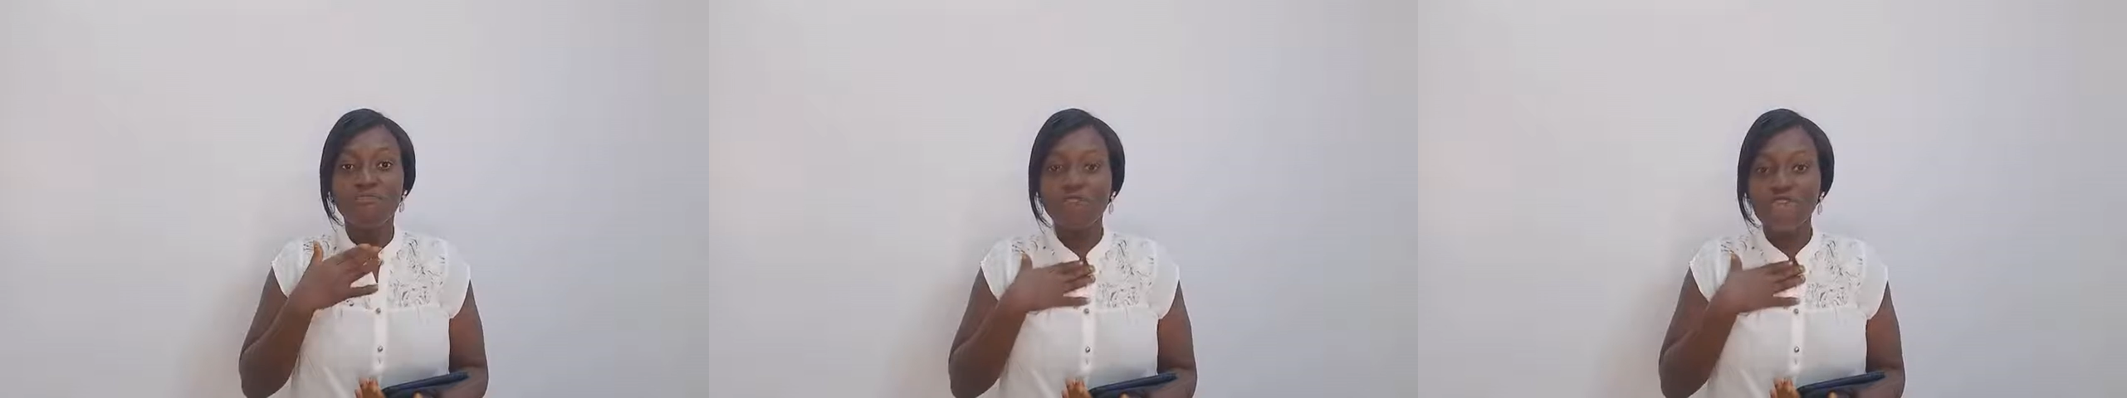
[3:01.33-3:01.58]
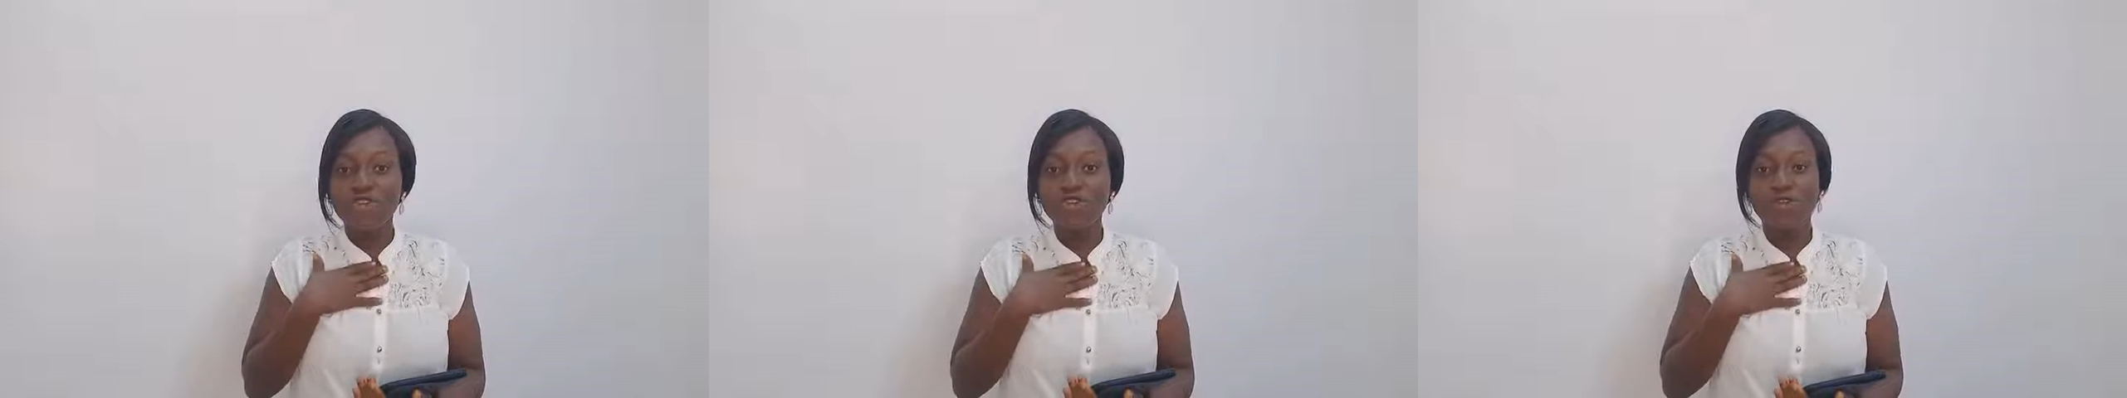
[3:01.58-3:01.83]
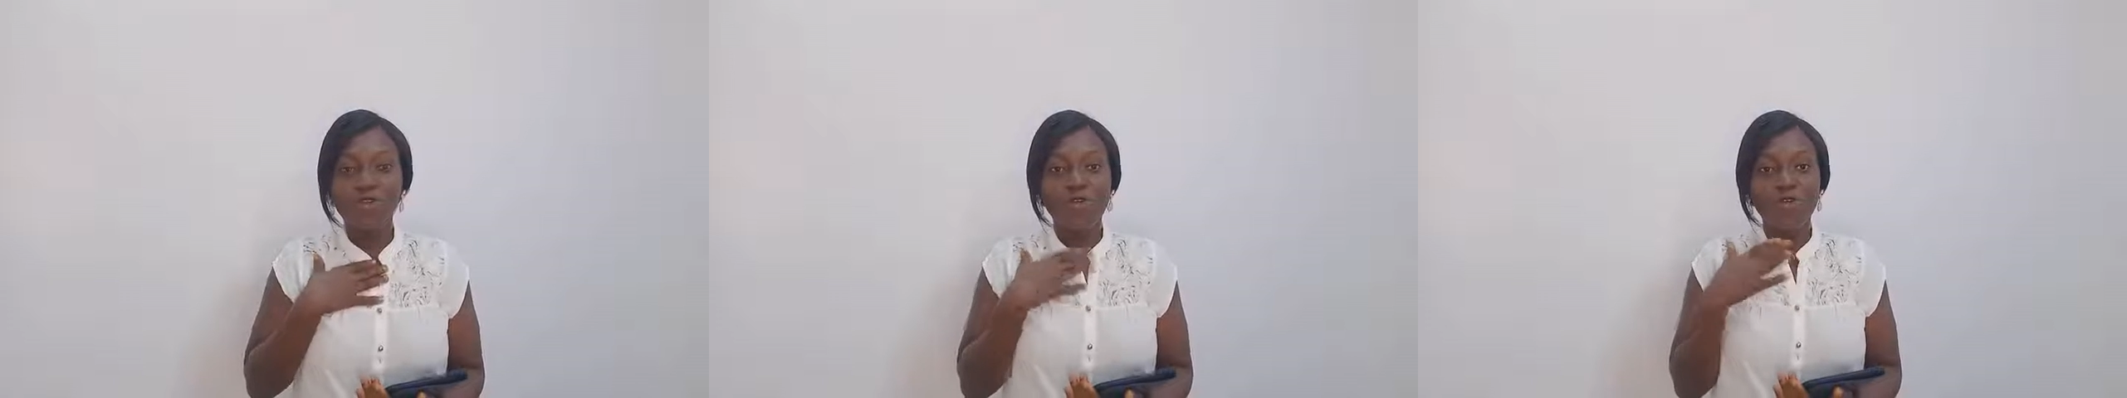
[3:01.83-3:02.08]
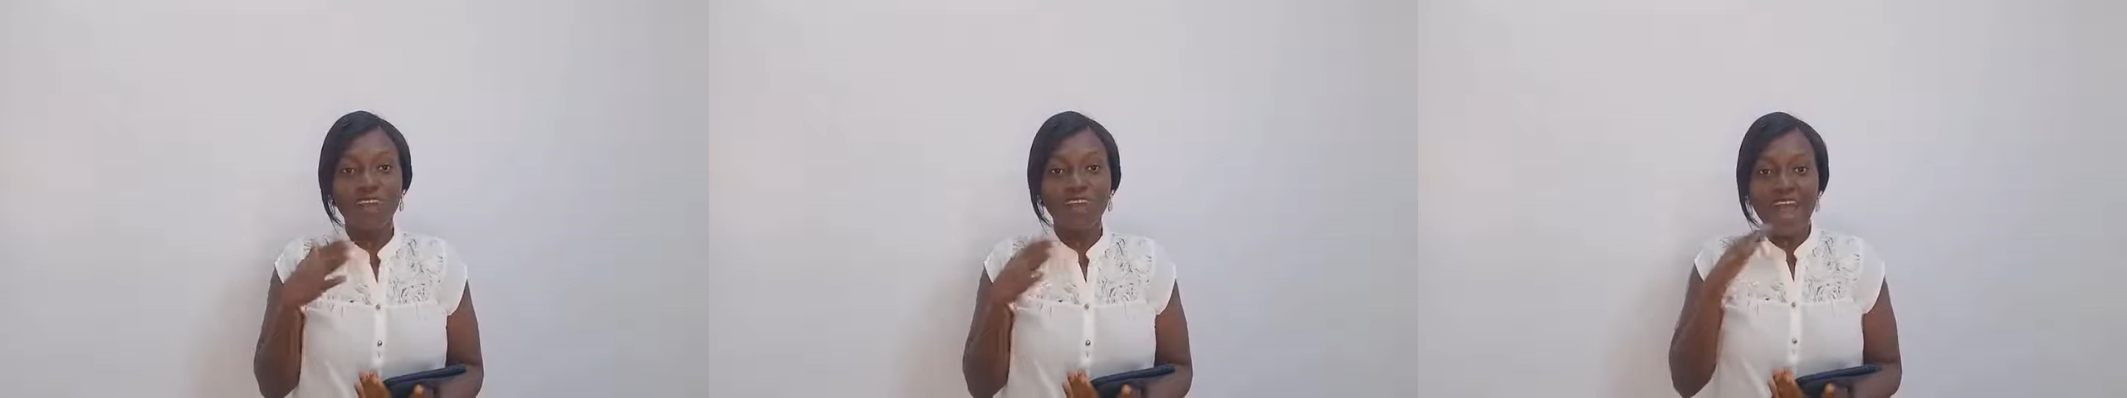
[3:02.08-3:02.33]
make your
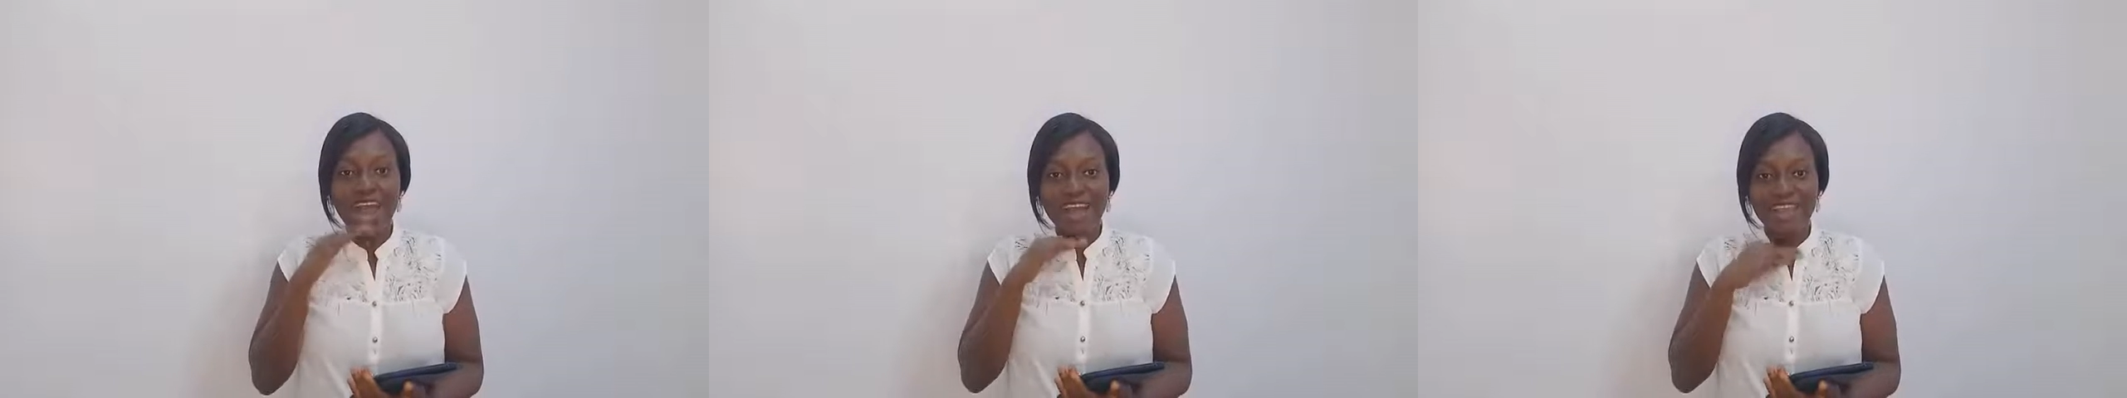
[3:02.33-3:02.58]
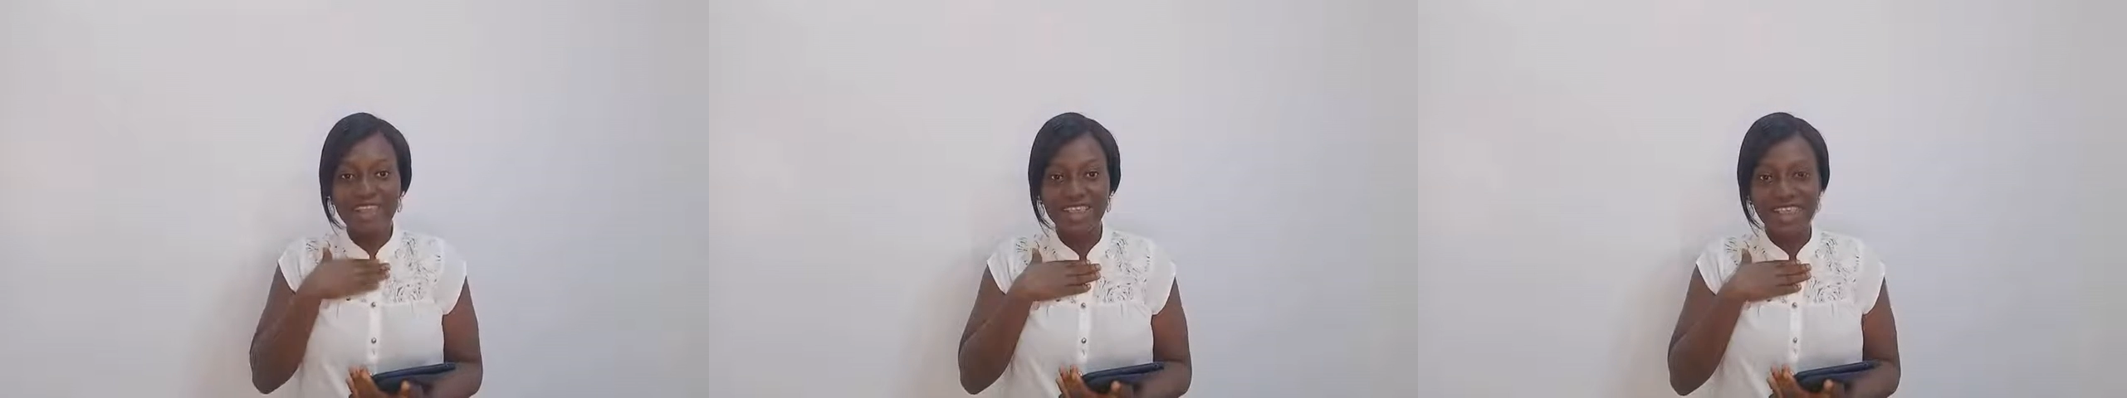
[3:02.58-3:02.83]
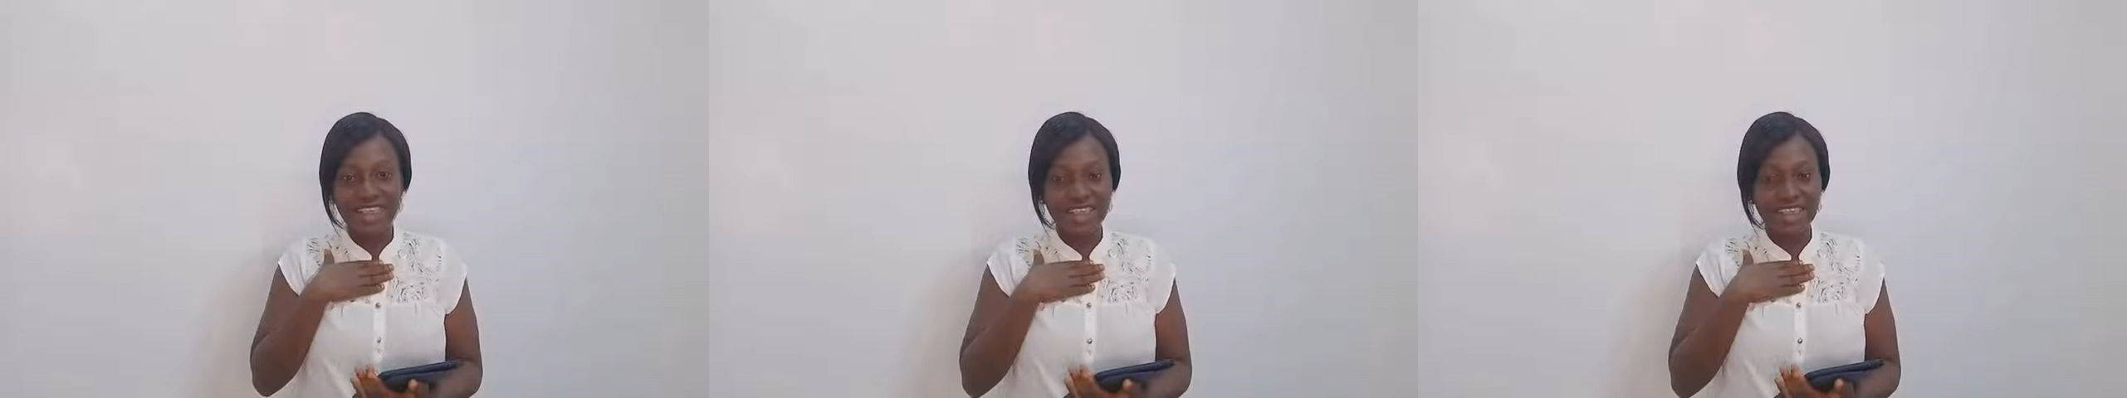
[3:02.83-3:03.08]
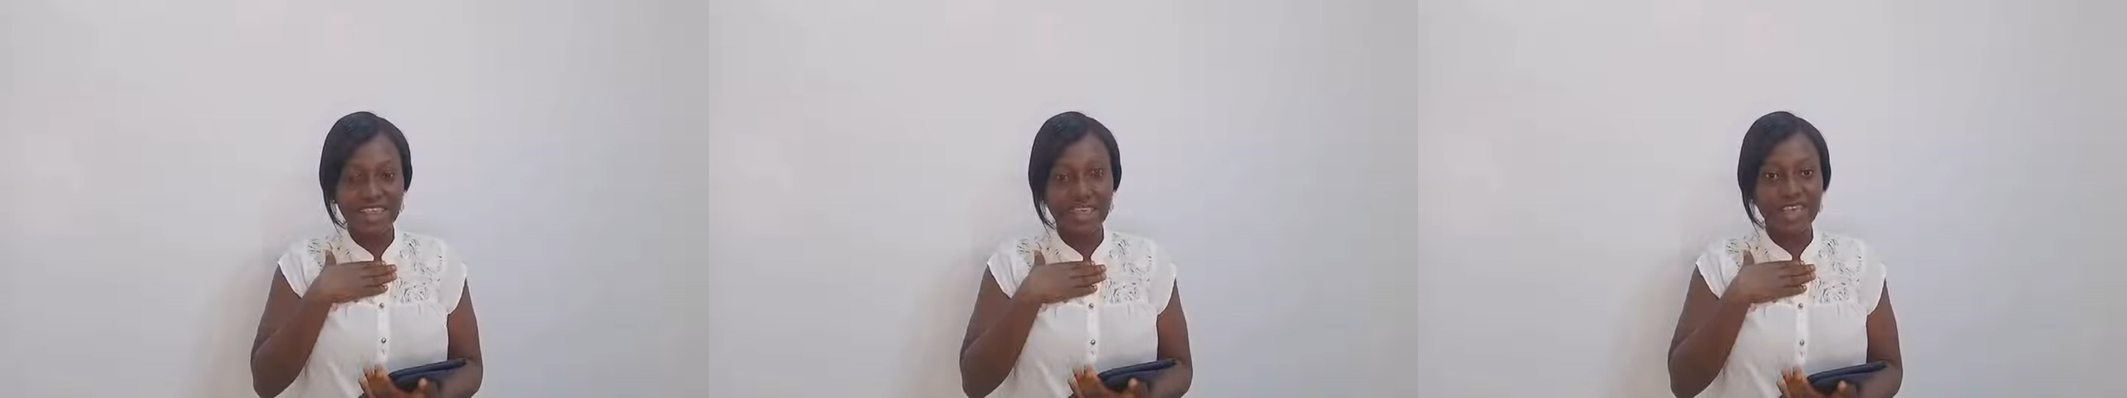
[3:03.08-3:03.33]
own
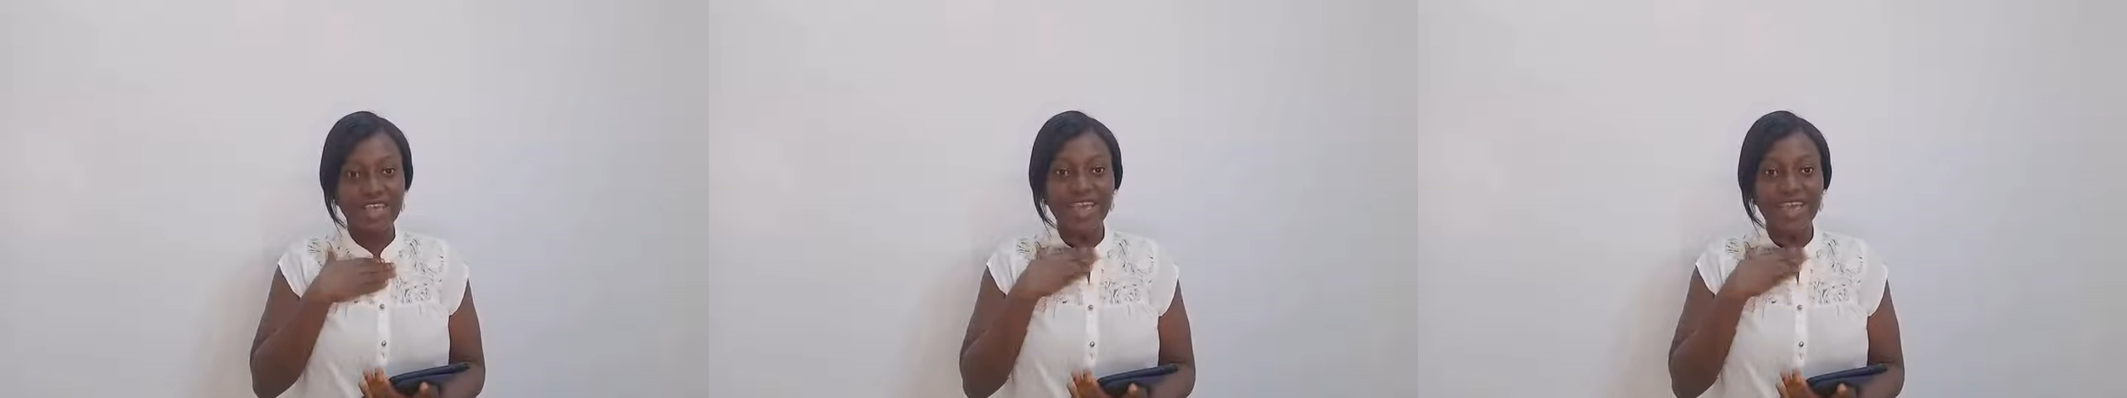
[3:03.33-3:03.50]
answers,